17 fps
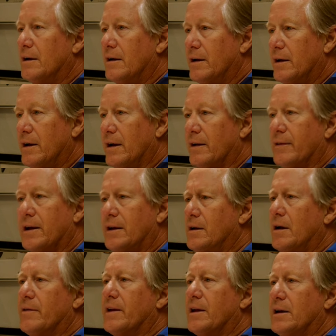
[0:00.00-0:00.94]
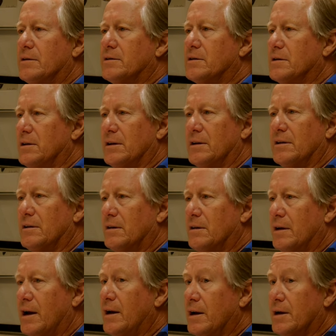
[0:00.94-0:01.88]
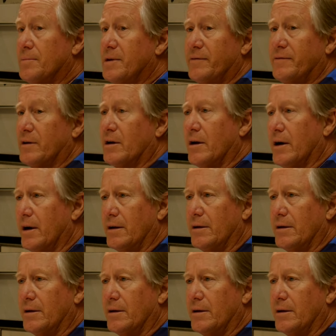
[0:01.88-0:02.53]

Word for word: Yeah, they no, they back. don't see it. Yeah. And it can be even great